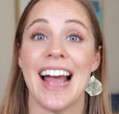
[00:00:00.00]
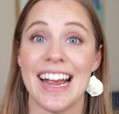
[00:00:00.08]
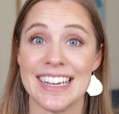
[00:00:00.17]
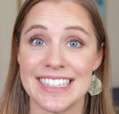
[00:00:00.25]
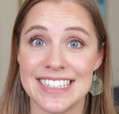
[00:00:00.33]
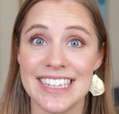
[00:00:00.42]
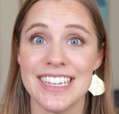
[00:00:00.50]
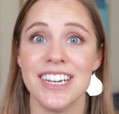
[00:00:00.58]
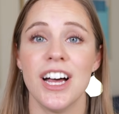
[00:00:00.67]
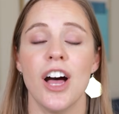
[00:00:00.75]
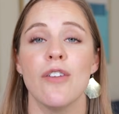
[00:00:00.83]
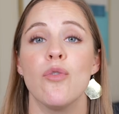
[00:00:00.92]

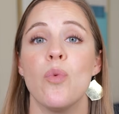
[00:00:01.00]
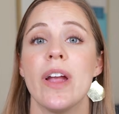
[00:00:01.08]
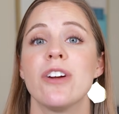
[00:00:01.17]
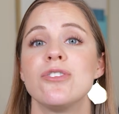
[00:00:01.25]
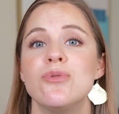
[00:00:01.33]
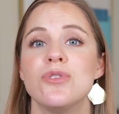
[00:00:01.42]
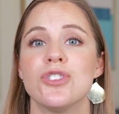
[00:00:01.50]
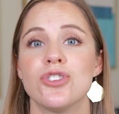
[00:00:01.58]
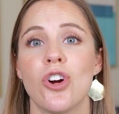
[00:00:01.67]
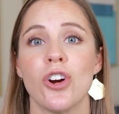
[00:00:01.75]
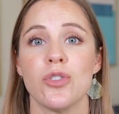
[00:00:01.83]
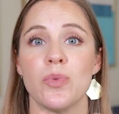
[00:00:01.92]
idea of where to
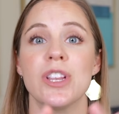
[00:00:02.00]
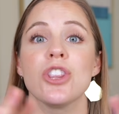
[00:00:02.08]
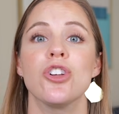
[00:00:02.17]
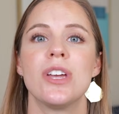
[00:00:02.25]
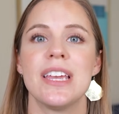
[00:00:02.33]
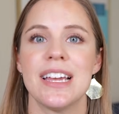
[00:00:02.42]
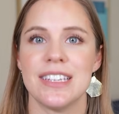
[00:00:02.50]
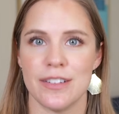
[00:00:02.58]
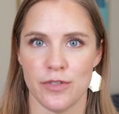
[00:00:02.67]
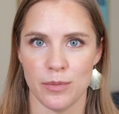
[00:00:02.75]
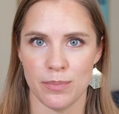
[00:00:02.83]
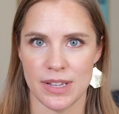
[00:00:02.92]
start when looking at
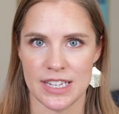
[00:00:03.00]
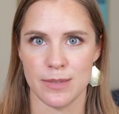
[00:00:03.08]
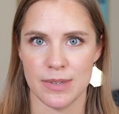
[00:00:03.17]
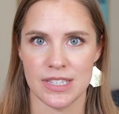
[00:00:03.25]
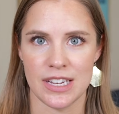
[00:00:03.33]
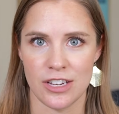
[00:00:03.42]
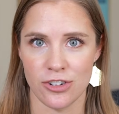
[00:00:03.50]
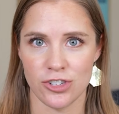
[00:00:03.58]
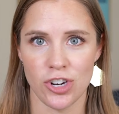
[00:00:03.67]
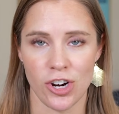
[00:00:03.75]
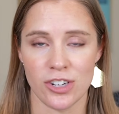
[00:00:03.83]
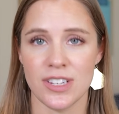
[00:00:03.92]
different placements in your
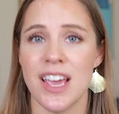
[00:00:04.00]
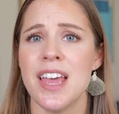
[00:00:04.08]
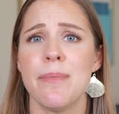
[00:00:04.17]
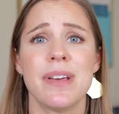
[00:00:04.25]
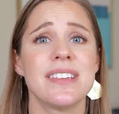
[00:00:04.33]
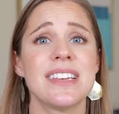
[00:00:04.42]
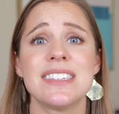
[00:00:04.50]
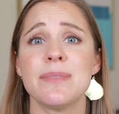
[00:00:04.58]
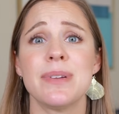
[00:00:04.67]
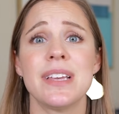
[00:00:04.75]
chart. Because as a